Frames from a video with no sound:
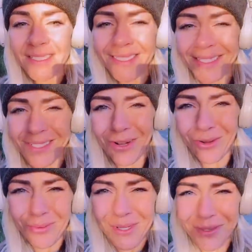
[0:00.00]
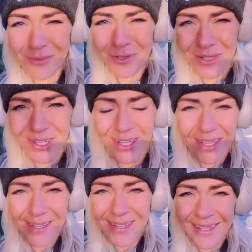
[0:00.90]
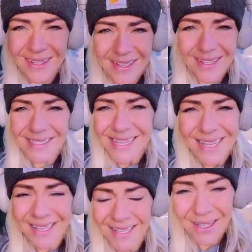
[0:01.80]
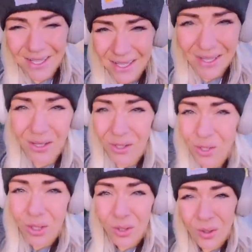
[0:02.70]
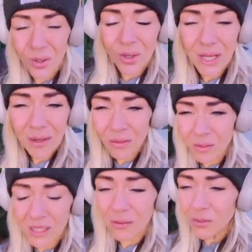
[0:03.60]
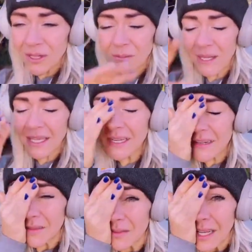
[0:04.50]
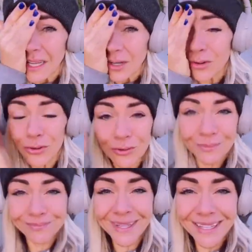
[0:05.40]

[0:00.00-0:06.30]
it's so much more. It's not it, when when we can heal